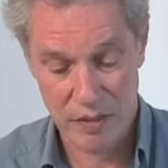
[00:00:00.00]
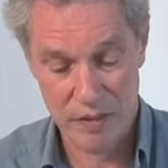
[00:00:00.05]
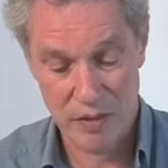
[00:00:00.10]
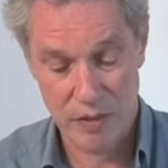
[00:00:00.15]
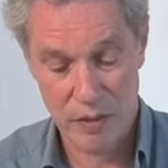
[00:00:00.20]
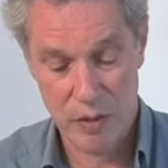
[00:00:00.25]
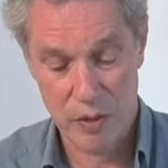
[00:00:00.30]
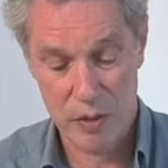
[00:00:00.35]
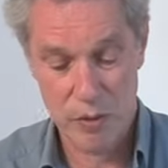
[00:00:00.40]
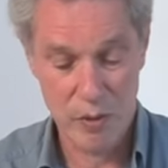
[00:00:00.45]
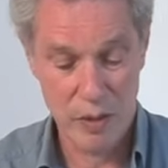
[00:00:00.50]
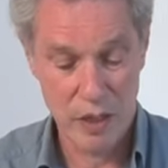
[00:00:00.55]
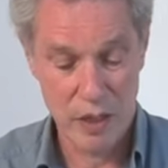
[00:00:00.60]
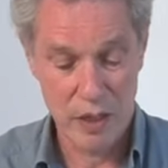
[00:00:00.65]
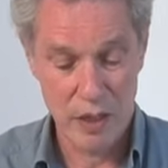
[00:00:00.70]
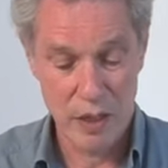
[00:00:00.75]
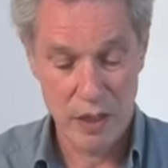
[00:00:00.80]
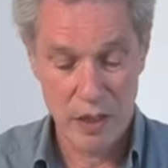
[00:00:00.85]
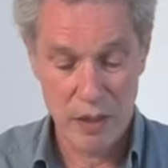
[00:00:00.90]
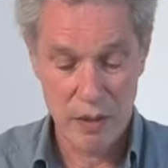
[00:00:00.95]
So
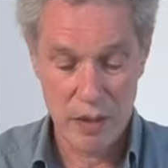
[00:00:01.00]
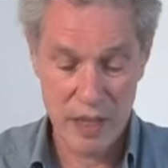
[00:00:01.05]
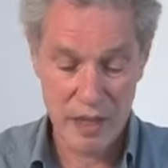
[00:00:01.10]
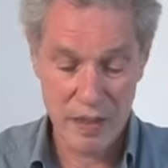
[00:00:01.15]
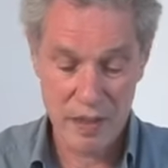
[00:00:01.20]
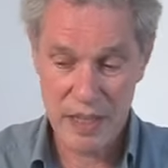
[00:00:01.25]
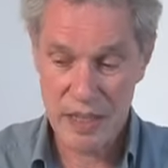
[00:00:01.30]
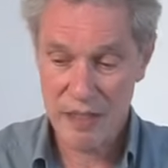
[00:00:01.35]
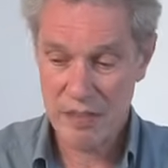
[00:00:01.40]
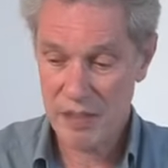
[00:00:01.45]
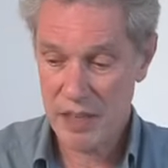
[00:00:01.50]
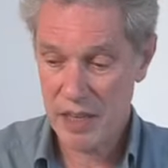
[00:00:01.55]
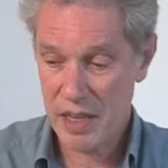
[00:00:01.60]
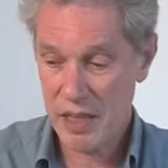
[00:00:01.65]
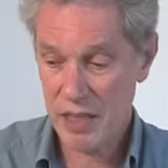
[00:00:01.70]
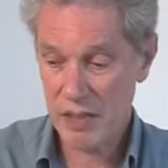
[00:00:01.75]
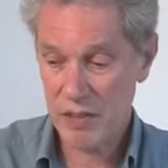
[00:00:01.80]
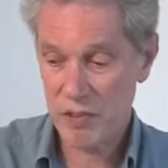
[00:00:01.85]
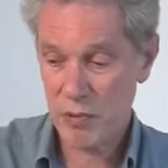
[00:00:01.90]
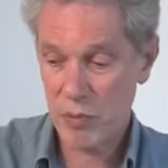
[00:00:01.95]
in this
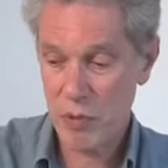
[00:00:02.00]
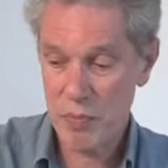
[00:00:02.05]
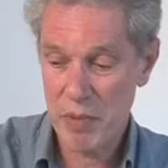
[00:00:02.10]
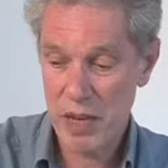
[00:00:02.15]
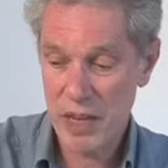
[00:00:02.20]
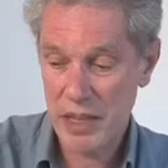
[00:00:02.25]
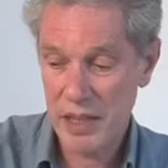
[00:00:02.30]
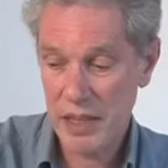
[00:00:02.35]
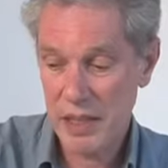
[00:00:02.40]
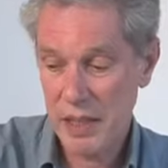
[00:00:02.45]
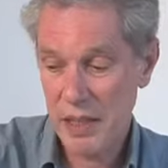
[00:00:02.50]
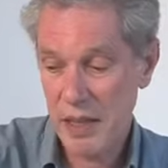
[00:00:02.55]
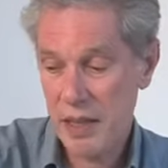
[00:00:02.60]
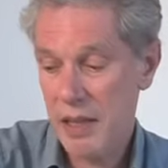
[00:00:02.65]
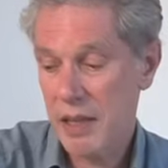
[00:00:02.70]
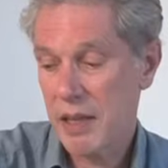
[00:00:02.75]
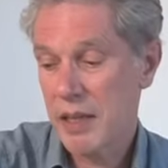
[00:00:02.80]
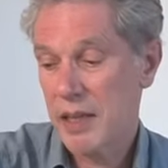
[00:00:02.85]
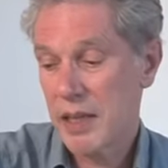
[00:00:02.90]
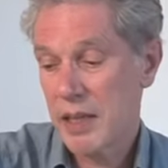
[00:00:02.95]
case, we're making
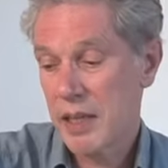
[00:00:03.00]
a